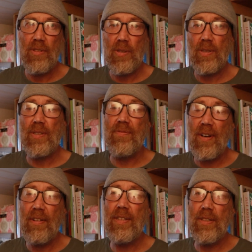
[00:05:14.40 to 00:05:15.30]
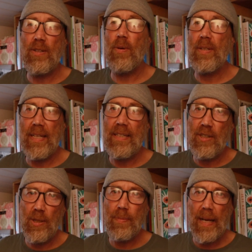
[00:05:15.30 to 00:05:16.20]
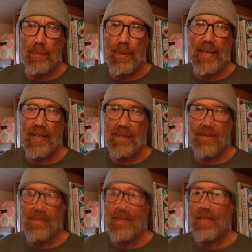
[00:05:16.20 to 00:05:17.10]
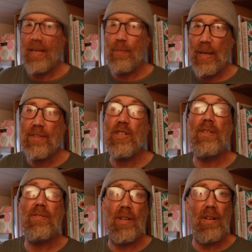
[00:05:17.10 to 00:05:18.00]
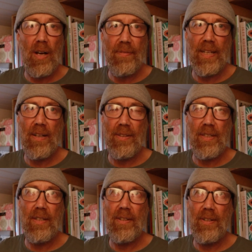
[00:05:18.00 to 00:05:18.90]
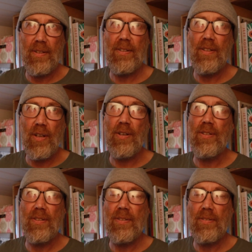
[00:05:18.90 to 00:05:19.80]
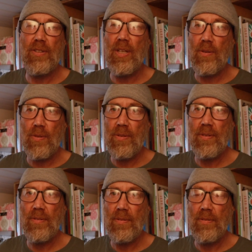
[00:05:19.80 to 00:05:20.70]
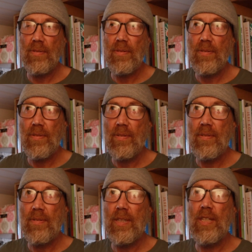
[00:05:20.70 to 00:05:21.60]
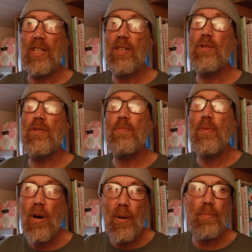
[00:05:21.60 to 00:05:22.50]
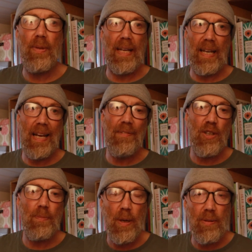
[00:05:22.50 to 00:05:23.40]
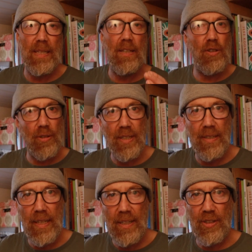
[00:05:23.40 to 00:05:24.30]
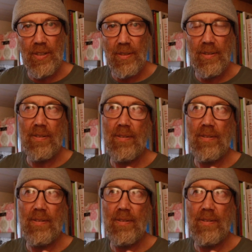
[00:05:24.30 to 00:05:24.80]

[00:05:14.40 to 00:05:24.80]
So it's very good quality 2-pack paint, and we had to use a lot of it on the hull. So you'd probably, if your boat's in good condition,